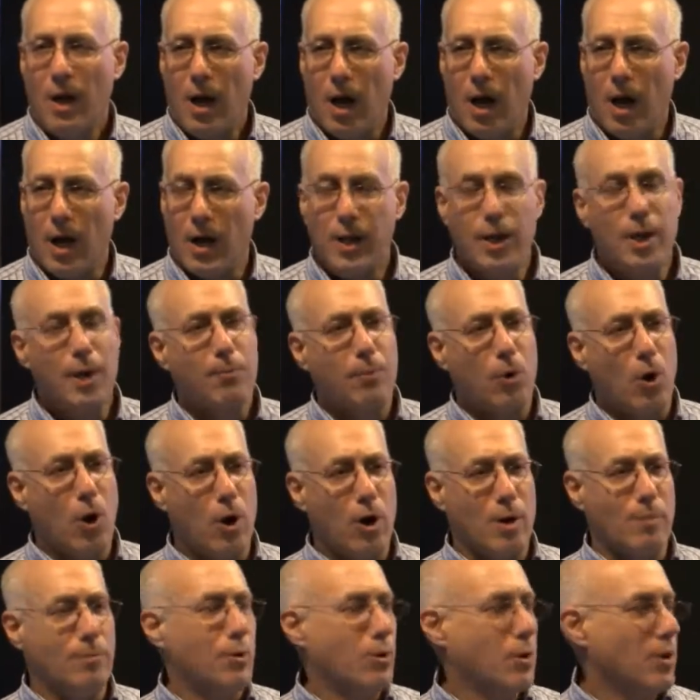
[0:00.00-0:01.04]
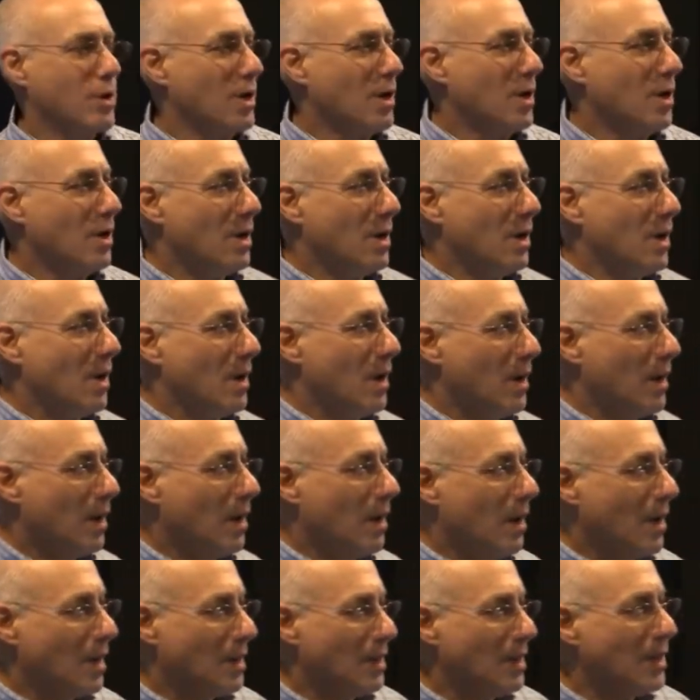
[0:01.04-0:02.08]
uh, Yip Harburg, uh, uh,
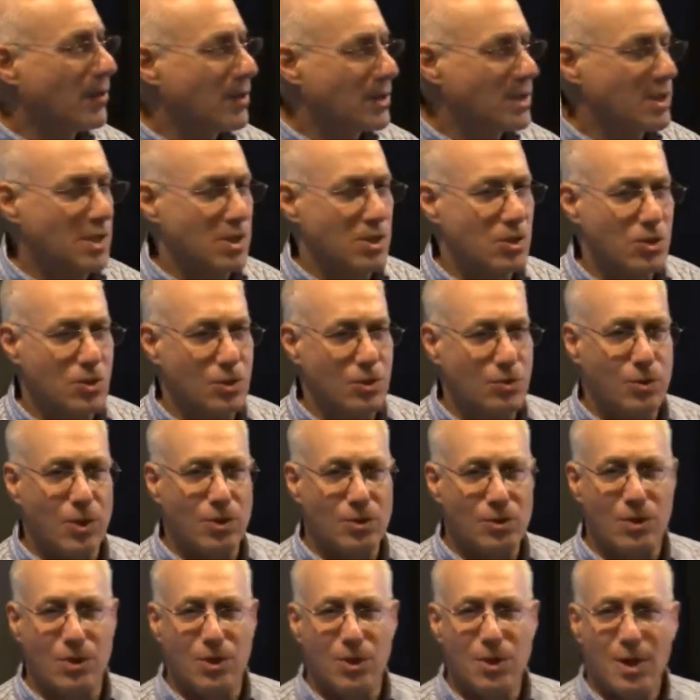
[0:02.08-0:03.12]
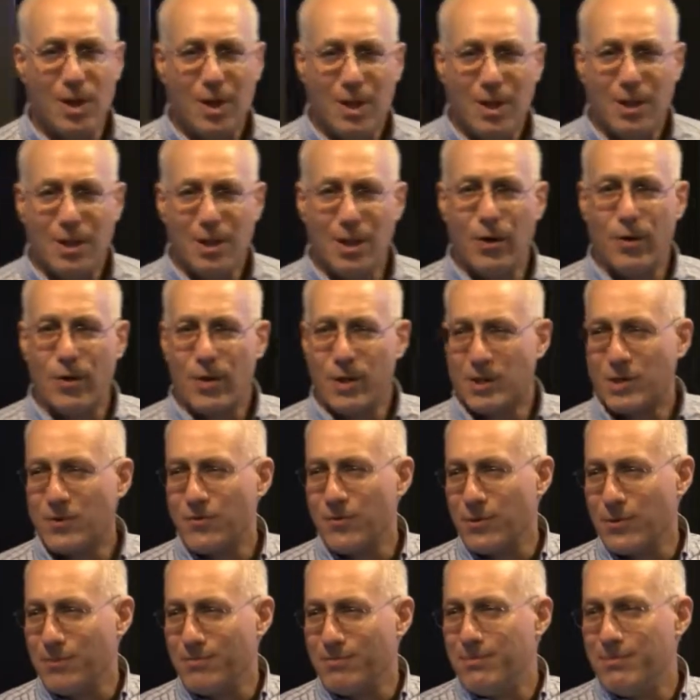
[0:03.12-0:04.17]
a lyricist who wrote the lyrics
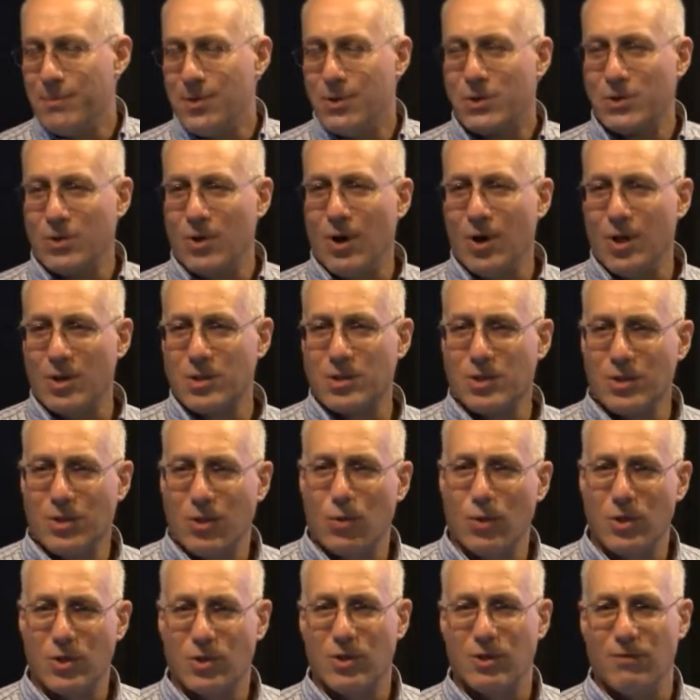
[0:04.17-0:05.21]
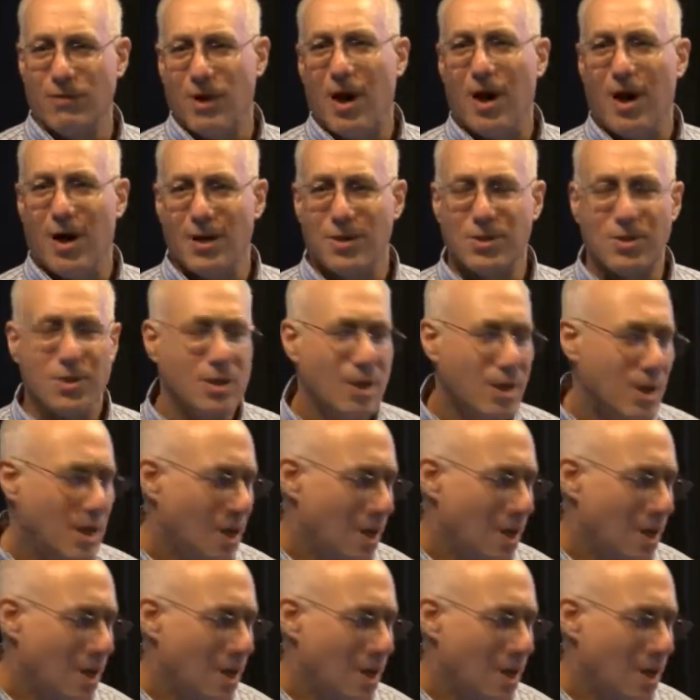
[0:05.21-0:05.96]
for the songs in The Wizard of Oz,